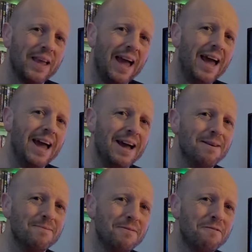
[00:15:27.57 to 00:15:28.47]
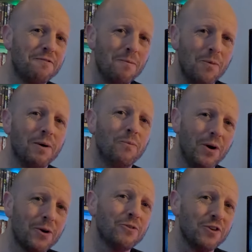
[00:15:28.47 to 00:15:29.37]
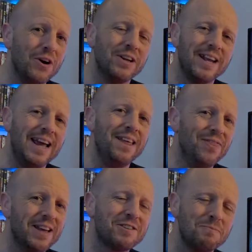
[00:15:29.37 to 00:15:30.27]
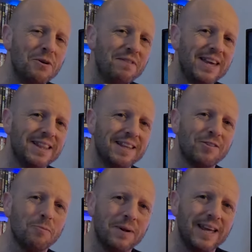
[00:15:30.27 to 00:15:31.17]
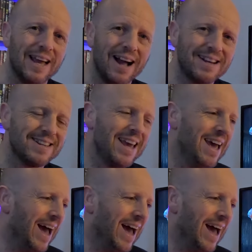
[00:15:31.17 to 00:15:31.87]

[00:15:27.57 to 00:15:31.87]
from what goes on in this movie in this opening act.